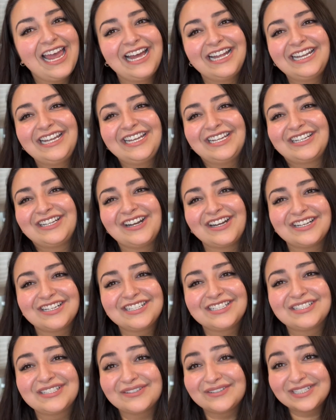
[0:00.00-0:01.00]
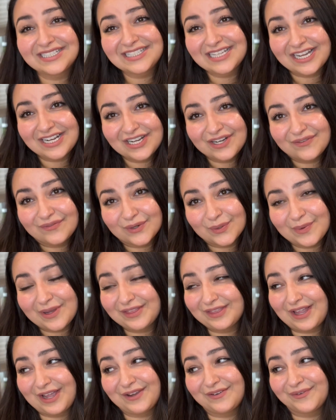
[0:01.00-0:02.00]
and it got us so excited for
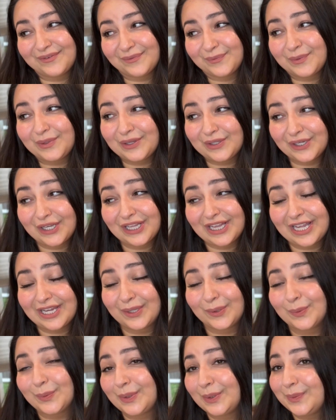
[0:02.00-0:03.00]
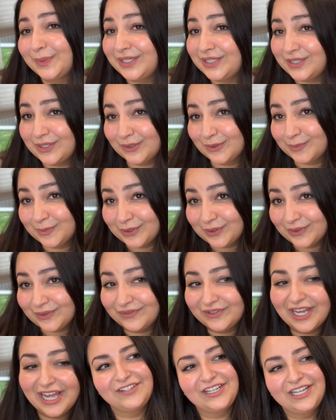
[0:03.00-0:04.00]
what life will look like when we do
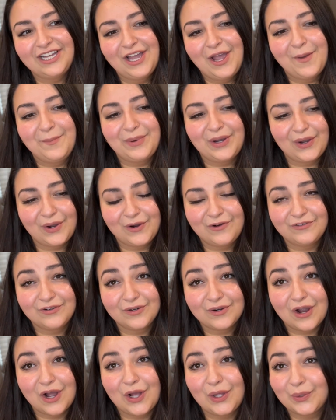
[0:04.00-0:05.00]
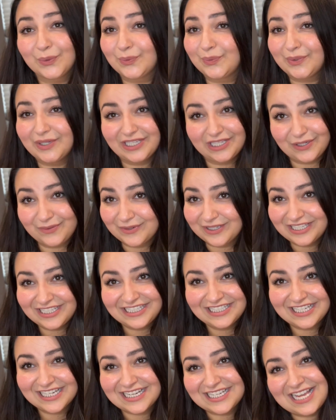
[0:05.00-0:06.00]
move. But overall, really, really
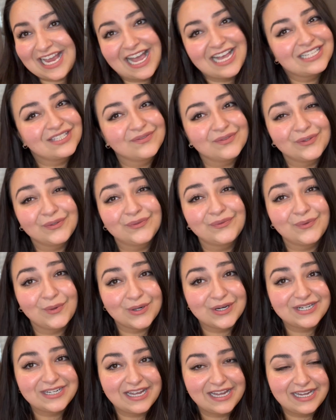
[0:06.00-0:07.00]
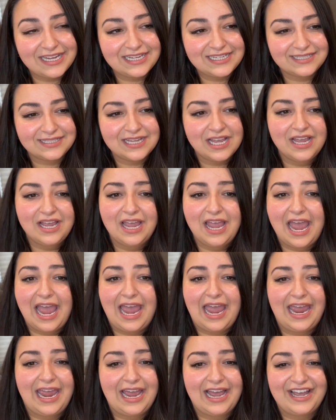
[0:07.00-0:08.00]
successful four days
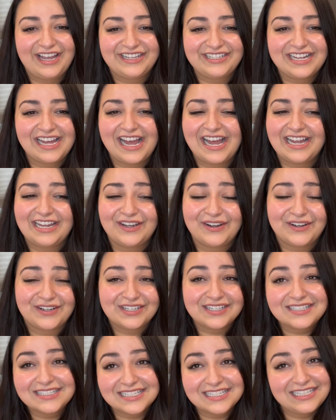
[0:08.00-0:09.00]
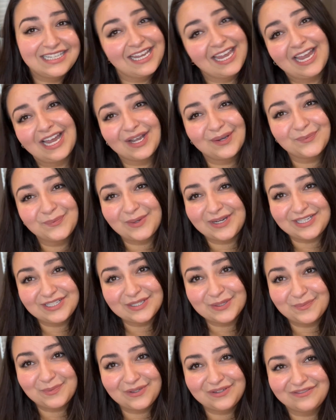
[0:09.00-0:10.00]
and I honestly can't wait
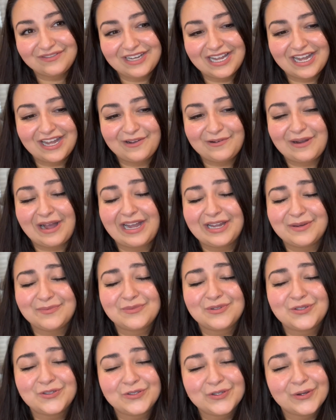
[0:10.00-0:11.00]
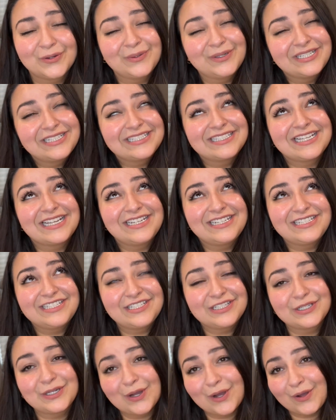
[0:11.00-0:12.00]
to move now. I am so excited
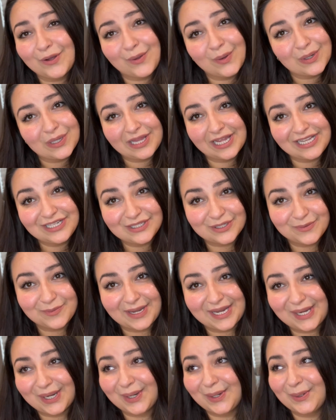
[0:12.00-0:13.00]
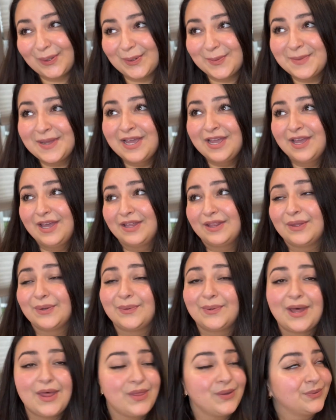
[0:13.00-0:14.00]
to call Orlando my home. The
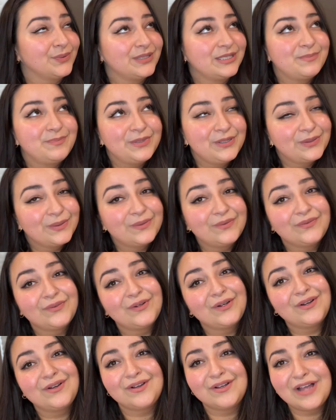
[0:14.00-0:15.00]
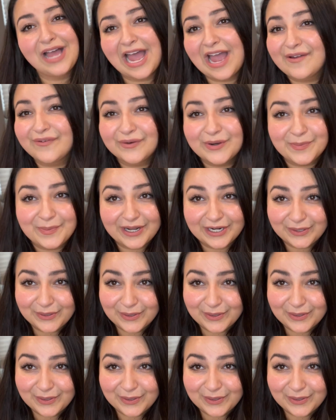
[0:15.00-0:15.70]
weather was beautiful, everybody